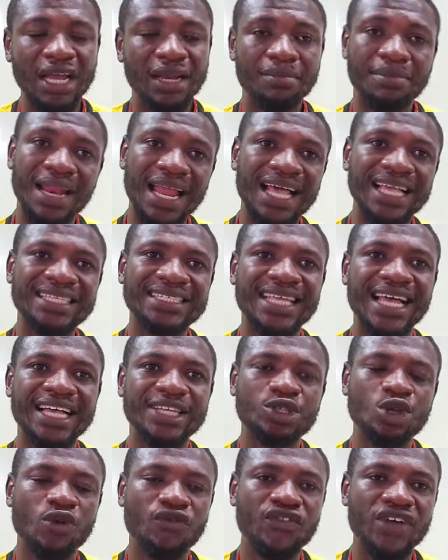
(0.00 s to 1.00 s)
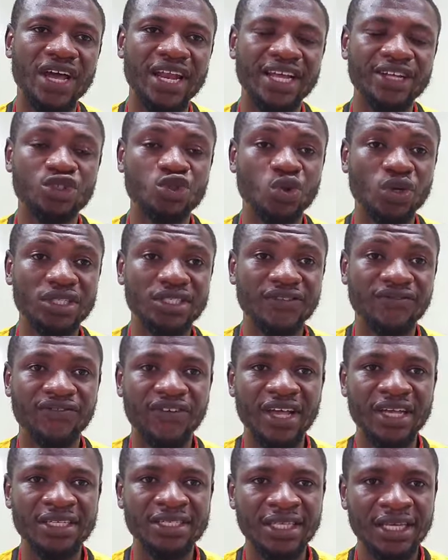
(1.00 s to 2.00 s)
uh, the blasters of Ghana
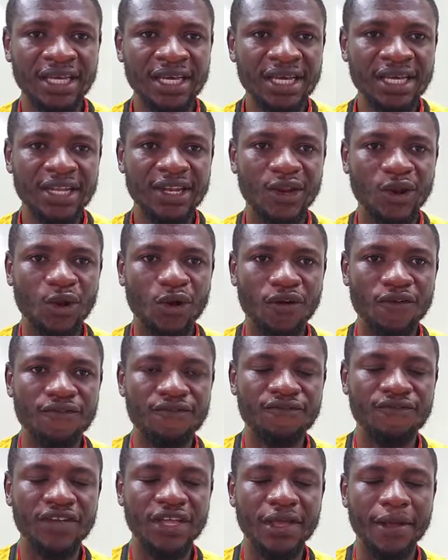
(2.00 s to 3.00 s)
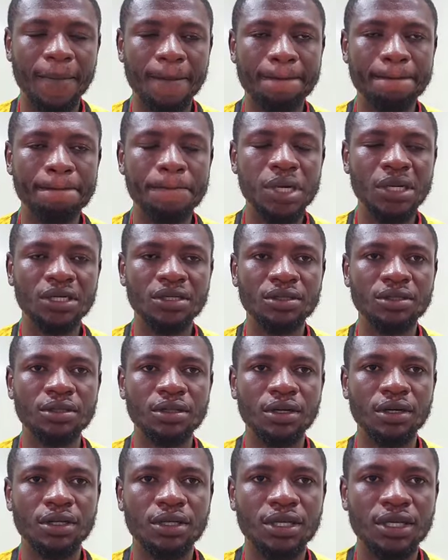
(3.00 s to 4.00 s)
21st
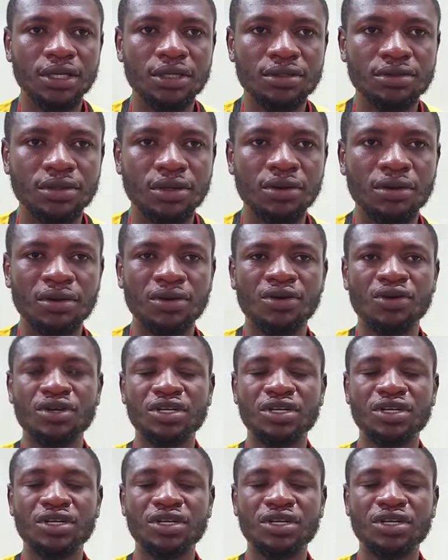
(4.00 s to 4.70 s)
November. Okay, so